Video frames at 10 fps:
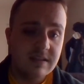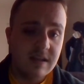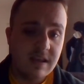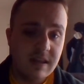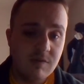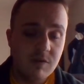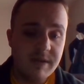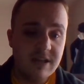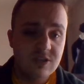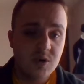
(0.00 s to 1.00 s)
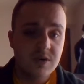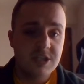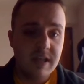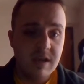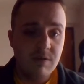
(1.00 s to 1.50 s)
I think they will beat
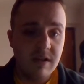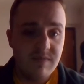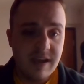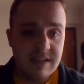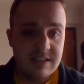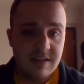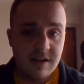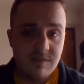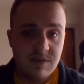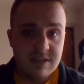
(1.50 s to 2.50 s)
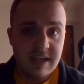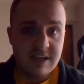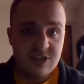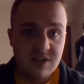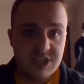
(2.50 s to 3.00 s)
Georgia and they will advance to their first
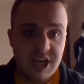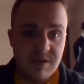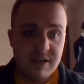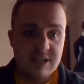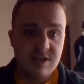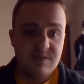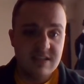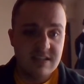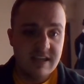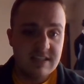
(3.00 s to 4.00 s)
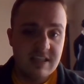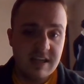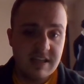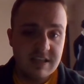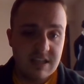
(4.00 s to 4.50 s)
national championship since
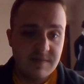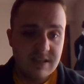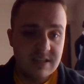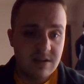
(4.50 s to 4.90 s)
1997.